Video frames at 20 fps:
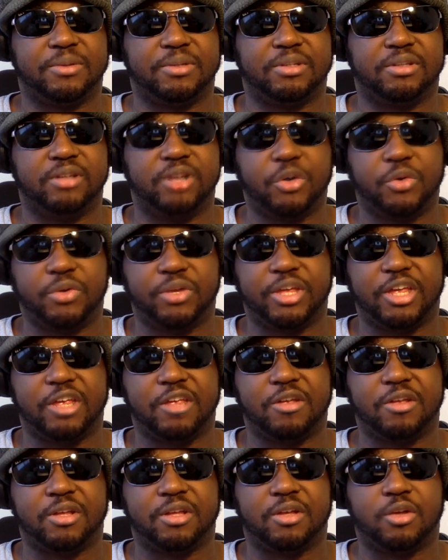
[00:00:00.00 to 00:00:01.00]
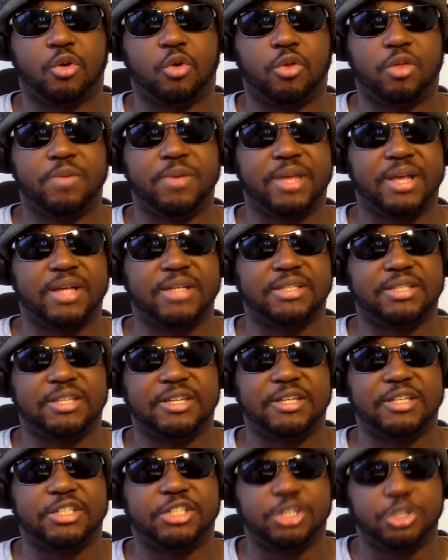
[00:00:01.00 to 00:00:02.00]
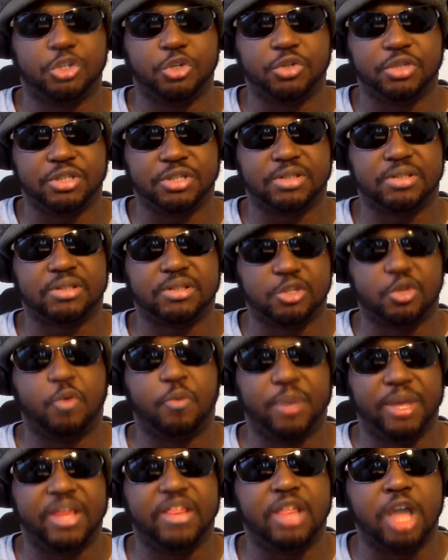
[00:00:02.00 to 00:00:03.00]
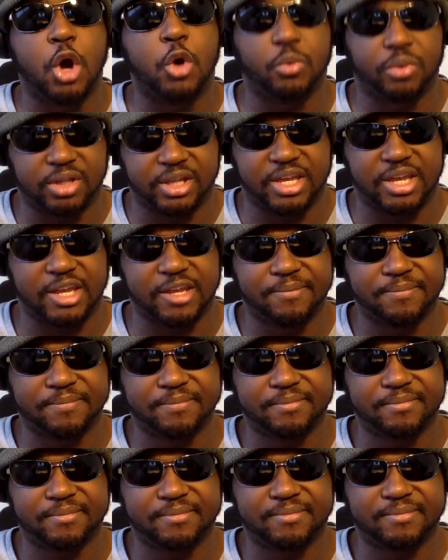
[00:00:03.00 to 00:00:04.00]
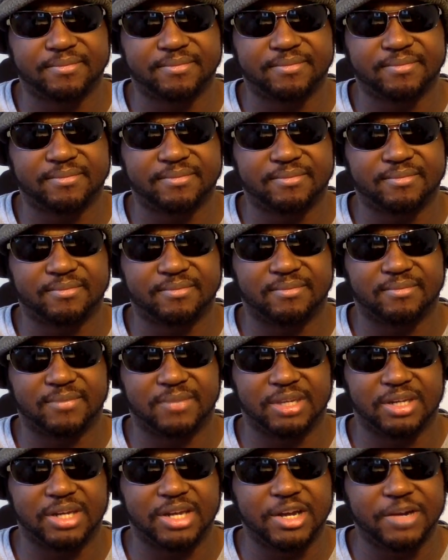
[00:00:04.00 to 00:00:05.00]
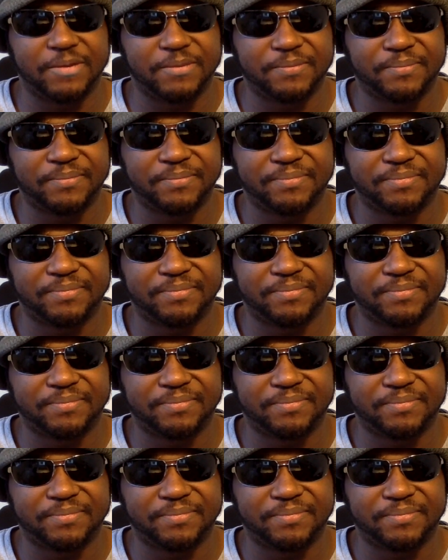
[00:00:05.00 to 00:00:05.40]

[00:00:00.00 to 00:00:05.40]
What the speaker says: is lonely only because he chooses to be lonely. You know?